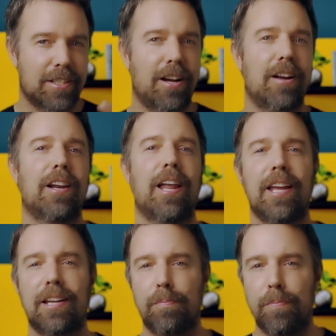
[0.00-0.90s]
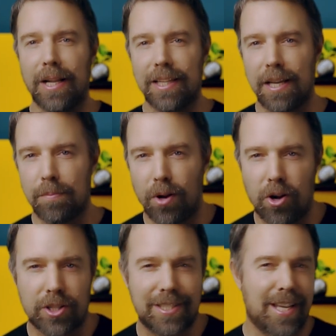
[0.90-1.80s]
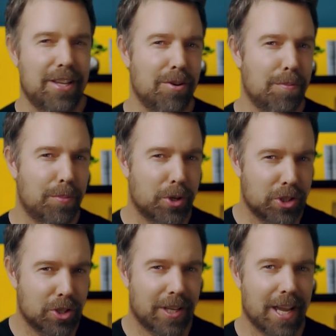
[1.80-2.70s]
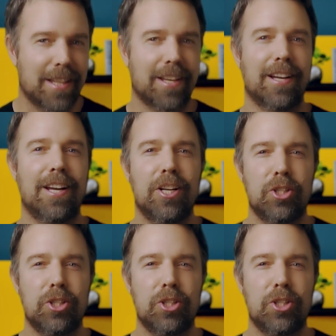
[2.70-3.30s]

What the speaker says: are like building blocks that you put together